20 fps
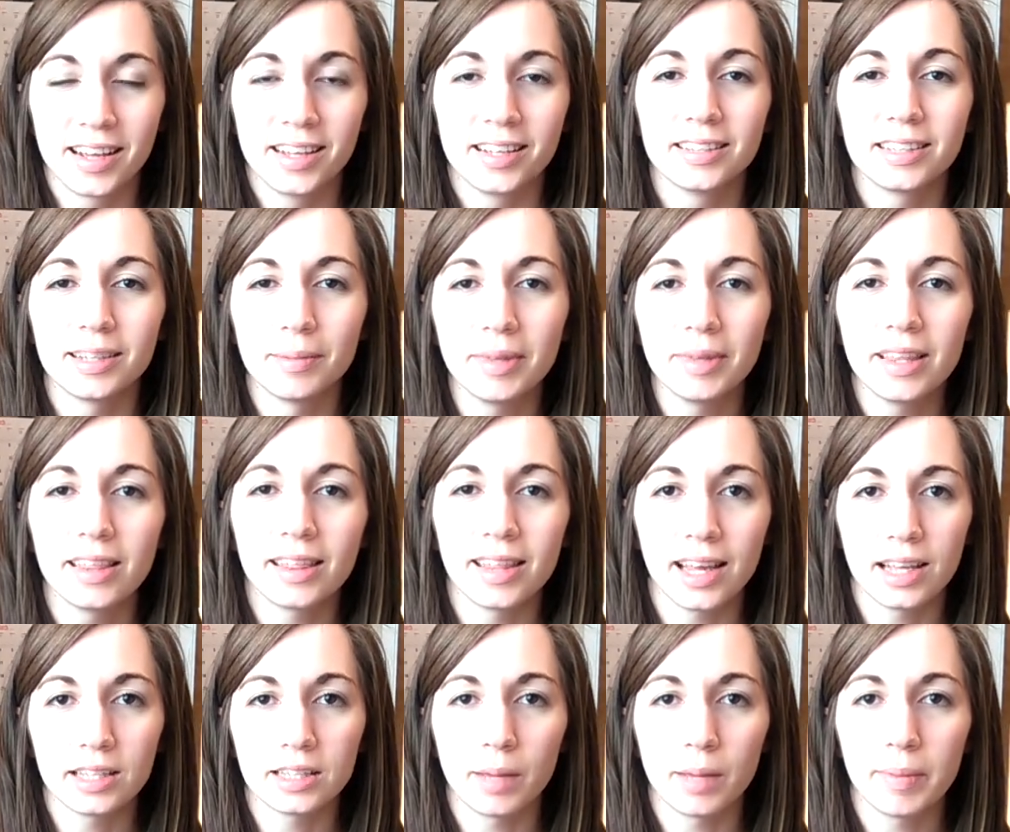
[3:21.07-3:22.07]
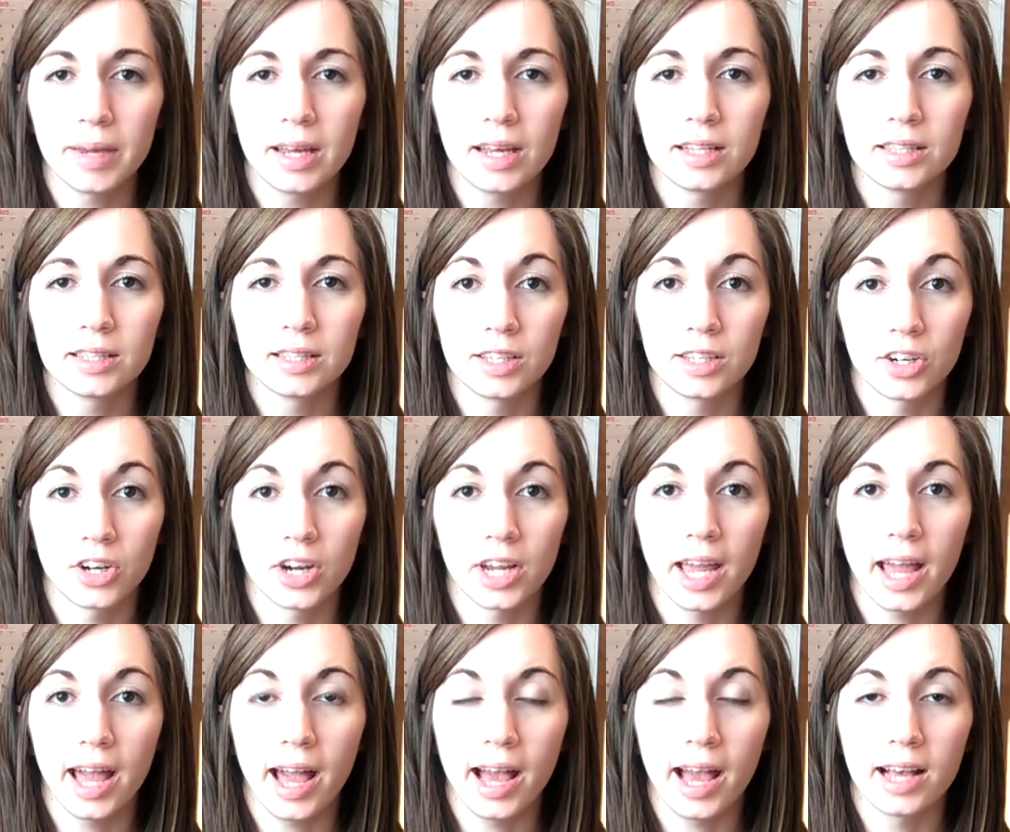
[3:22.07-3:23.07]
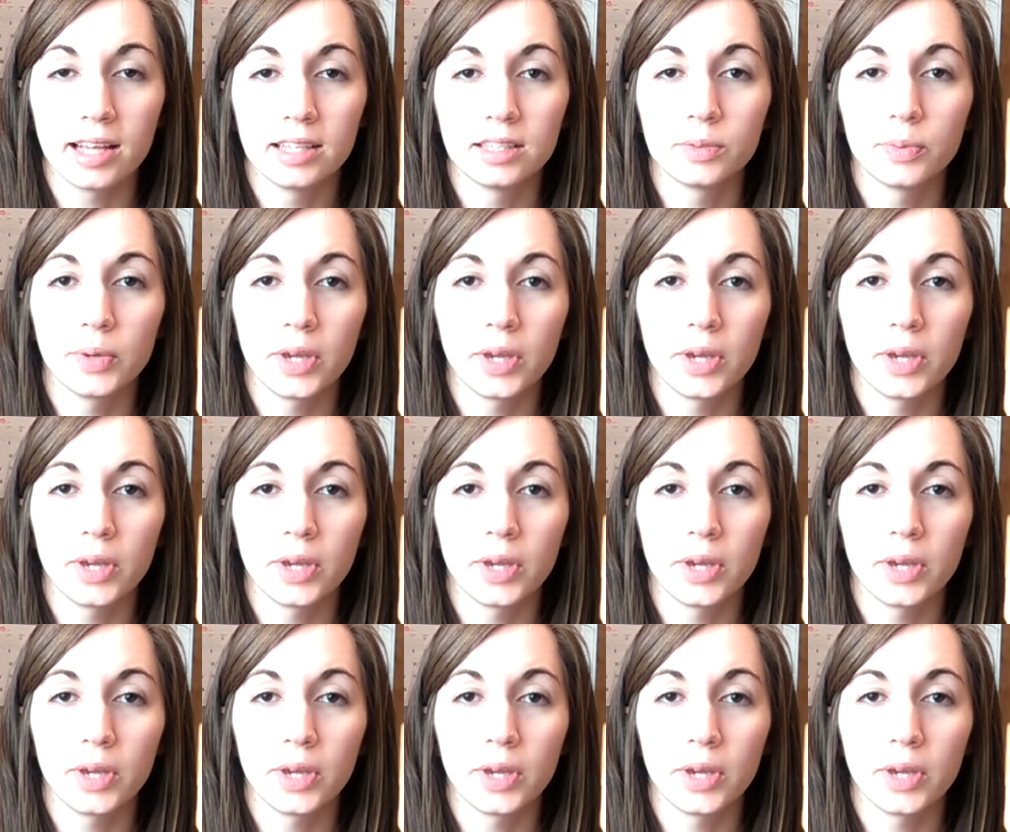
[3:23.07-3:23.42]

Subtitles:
Some of the things I'll be considering as